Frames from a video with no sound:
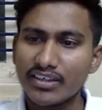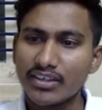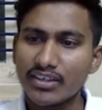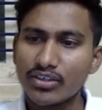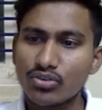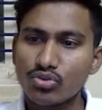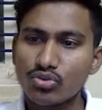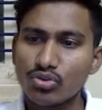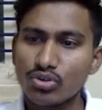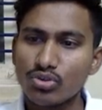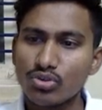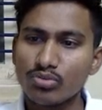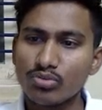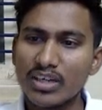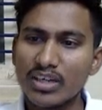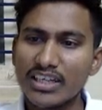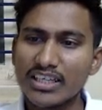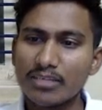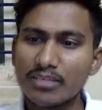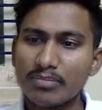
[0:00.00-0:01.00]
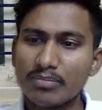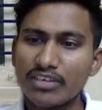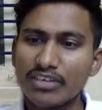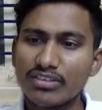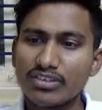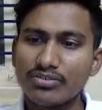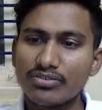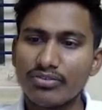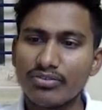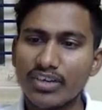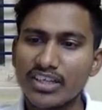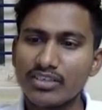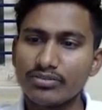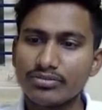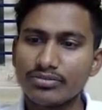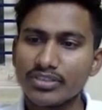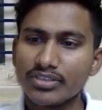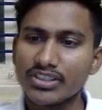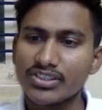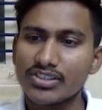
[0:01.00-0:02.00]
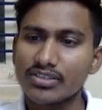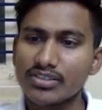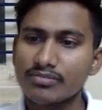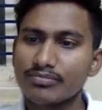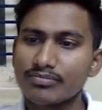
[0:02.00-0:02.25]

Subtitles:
So you multiply with 5 first.